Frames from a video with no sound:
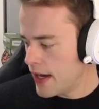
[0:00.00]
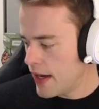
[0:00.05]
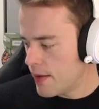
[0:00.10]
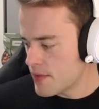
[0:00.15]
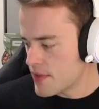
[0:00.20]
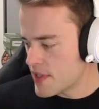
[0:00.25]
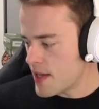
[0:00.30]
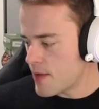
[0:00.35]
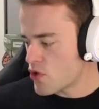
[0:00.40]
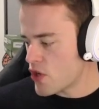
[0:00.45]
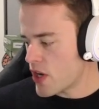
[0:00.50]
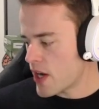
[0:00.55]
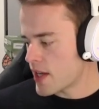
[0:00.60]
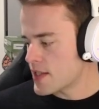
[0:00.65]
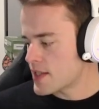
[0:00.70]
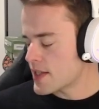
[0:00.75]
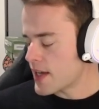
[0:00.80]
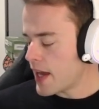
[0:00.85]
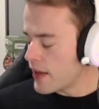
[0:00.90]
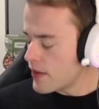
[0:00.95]
Snapdragon
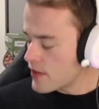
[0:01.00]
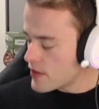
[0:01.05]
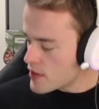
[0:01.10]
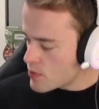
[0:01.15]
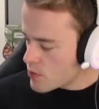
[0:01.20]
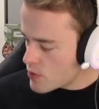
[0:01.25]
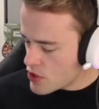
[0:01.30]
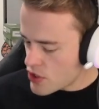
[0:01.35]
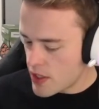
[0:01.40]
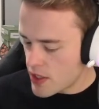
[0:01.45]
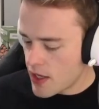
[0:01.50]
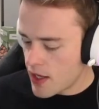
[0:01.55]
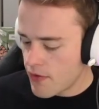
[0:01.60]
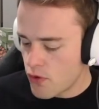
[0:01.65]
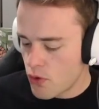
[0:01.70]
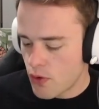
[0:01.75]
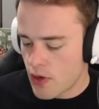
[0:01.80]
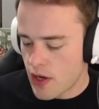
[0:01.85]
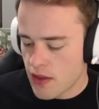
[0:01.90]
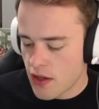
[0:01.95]
Scalers, which can give
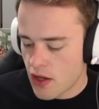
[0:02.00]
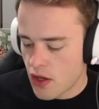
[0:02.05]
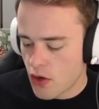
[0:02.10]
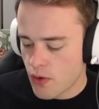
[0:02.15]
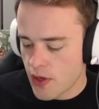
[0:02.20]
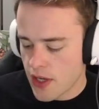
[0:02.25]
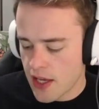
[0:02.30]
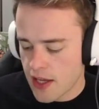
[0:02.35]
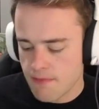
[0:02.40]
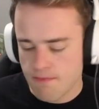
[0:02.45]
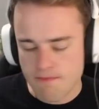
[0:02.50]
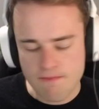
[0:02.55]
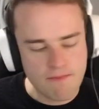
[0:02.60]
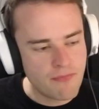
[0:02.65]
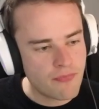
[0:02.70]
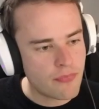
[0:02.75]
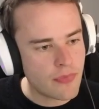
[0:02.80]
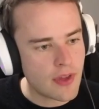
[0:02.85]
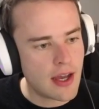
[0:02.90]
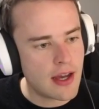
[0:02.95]
you another go again
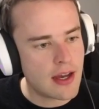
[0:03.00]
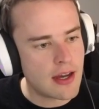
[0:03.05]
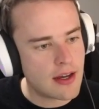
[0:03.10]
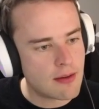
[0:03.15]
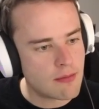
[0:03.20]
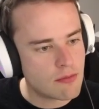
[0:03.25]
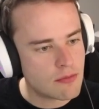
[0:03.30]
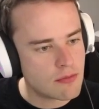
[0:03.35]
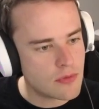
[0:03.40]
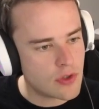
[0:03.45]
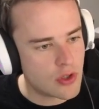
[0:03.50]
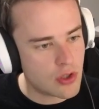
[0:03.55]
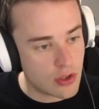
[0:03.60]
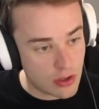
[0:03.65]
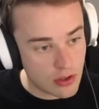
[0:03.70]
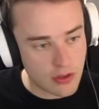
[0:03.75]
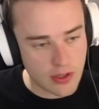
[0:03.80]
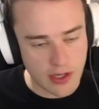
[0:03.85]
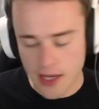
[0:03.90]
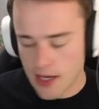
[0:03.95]

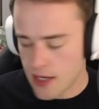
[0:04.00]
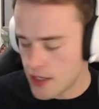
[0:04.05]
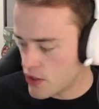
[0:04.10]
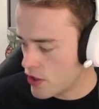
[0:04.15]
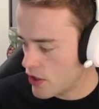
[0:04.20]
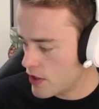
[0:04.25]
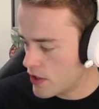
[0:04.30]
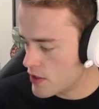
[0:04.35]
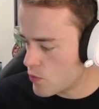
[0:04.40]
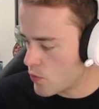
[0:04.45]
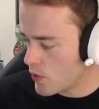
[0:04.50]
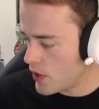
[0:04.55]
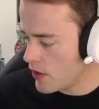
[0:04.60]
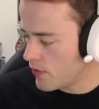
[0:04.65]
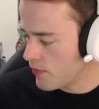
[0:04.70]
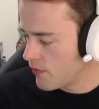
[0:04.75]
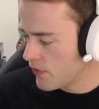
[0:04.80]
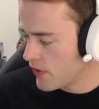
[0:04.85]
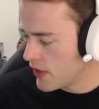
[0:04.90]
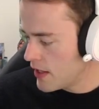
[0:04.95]
on a key turn as well.